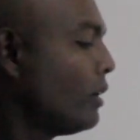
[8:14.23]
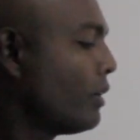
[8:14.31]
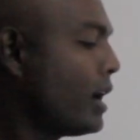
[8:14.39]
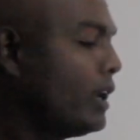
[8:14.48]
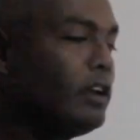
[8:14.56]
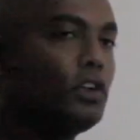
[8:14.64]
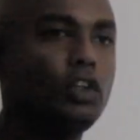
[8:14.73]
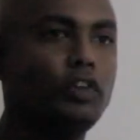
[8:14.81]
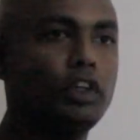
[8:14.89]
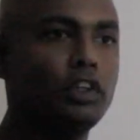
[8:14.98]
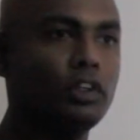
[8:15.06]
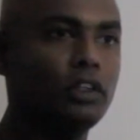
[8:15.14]
radial
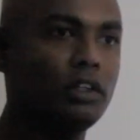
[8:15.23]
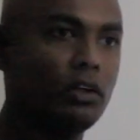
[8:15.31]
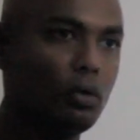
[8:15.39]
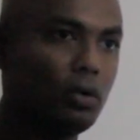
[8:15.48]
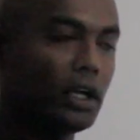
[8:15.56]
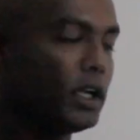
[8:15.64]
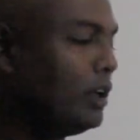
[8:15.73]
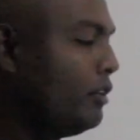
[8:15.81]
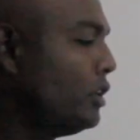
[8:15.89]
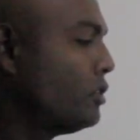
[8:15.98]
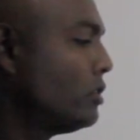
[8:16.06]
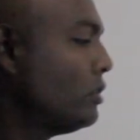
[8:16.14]
deviation, ulnar
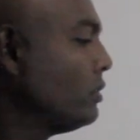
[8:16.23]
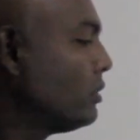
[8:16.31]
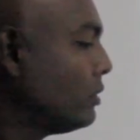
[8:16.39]
deviation,